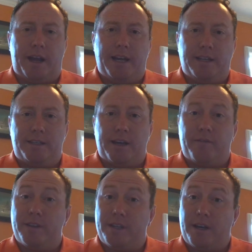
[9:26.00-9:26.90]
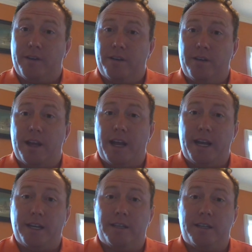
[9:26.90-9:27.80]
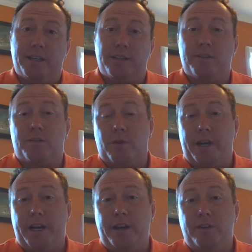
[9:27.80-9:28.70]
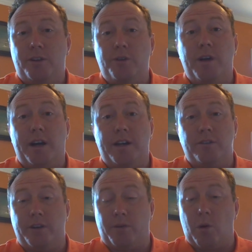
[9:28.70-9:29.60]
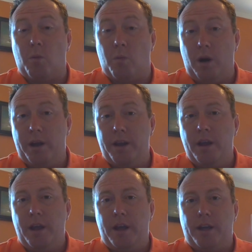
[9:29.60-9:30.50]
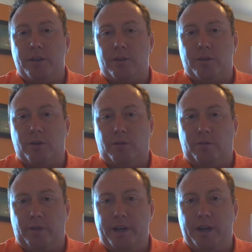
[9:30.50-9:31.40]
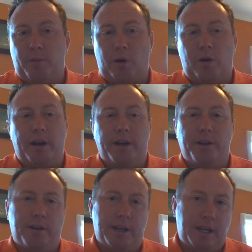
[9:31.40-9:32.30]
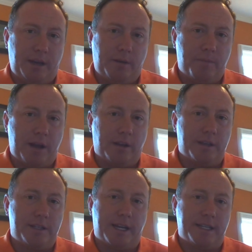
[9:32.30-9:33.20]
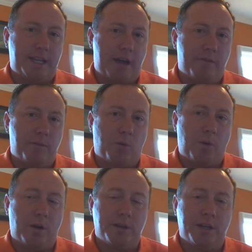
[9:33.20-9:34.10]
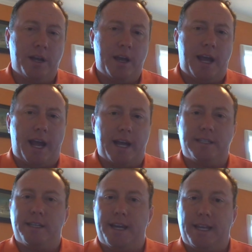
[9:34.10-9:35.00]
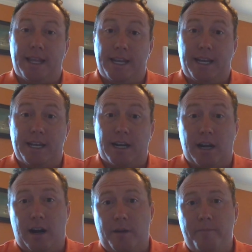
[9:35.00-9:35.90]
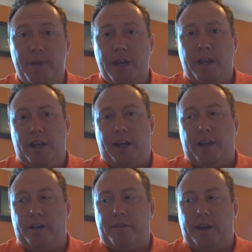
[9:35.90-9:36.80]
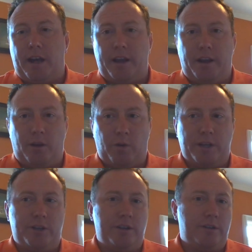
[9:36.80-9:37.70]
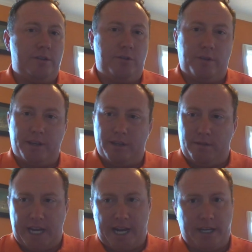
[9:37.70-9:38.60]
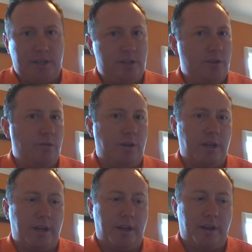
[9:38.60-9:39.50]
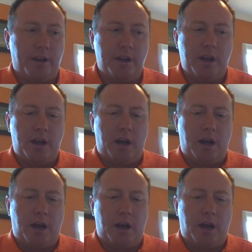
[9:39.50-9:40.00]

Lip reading: 877-863-2901 is our toll-free number, and you can email us at davenport@todaylending.com. And if you got any questions, you can text, you can